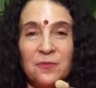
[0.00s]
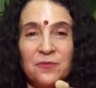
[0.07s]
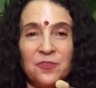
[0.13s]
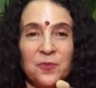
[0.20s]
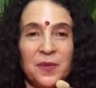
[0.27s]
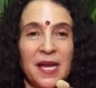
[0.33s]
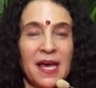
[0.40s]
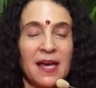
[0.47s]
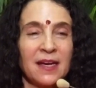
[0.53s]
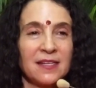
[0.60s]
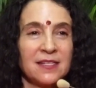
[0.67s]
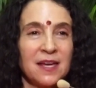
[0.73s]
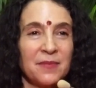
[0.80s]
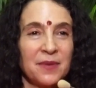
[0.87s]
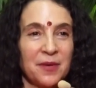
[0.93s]
from an
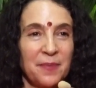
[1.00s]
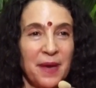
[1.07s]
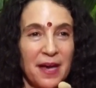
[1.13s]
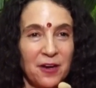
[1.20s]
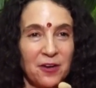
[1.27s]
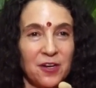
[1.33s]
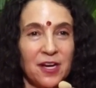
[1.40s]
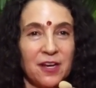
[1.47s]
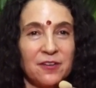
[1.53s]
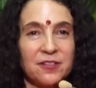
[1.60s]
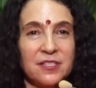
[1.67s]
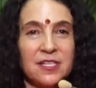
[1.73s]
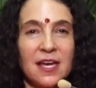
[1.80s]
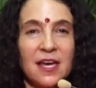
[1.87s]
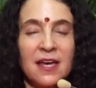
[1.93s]
academic
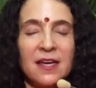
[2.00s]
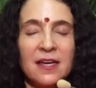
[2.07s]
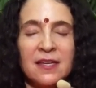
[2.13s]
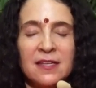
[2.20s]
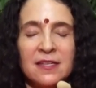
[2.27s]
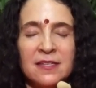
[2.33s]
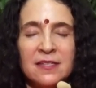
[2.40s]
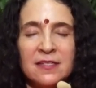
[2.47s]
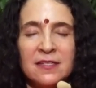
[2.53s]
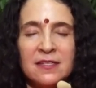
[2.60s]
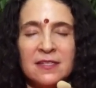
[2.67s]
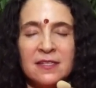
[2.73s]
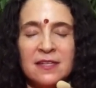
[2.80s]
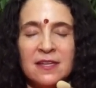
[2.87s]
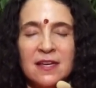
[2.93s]
background, and